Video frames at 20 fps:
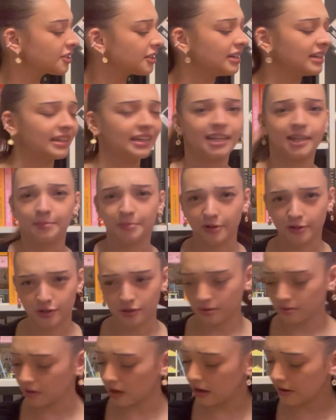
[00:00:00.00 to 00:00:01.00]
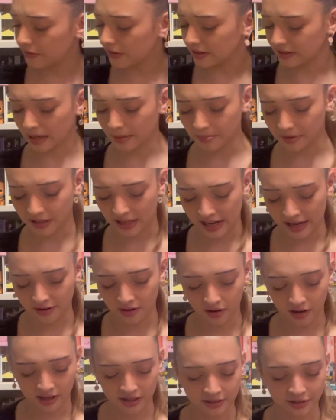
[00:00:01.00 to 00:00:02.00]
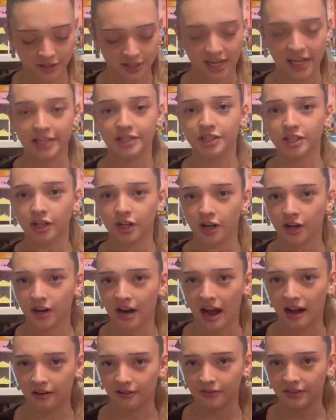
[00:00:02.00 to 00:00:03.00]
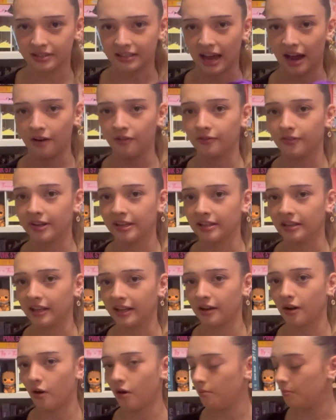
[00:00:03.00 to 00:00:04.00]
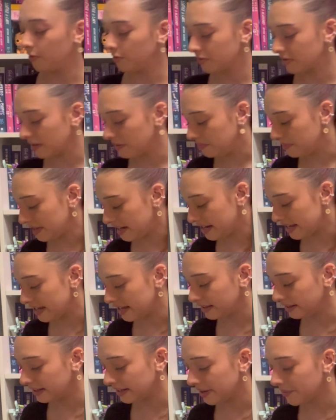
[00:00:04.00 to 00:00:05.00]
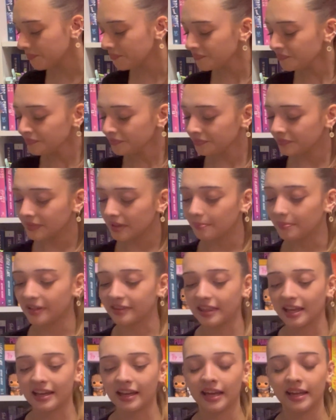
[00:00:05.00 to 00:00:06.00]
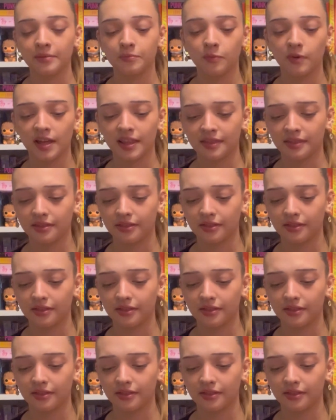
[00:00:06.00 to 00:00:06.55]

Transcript: gonna keep her shoes off because I plan on changing her out of this outfit like almost immediately. But they came with,